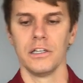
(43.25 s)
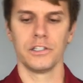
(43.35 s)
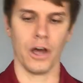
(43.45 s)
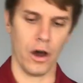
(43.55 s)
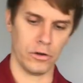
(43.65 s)

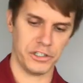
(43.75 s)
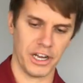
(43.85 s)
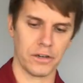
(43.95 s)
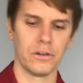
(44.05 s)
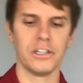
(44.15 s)
So
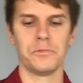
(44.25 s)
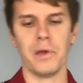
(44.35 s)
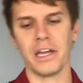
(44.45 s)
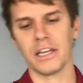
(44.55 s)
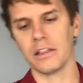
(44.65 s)
generally
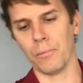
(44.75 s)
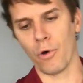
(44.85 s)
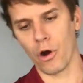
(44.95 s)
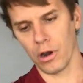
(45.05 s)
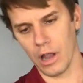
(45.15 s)
speaking, the
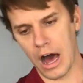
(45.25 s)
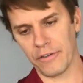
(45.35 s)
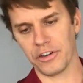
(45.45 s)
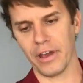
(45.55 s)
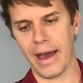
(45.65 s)
more
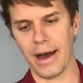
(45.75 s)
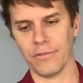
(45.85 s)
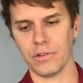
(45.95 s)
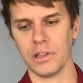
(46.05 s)
loft you have,